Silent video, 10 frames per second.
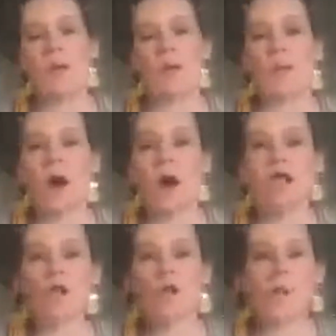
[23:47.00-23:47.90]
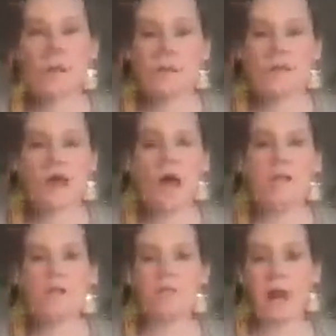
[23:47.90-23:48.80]
Arcturian turns
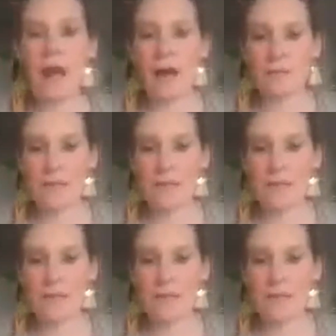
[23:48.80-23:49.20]
around and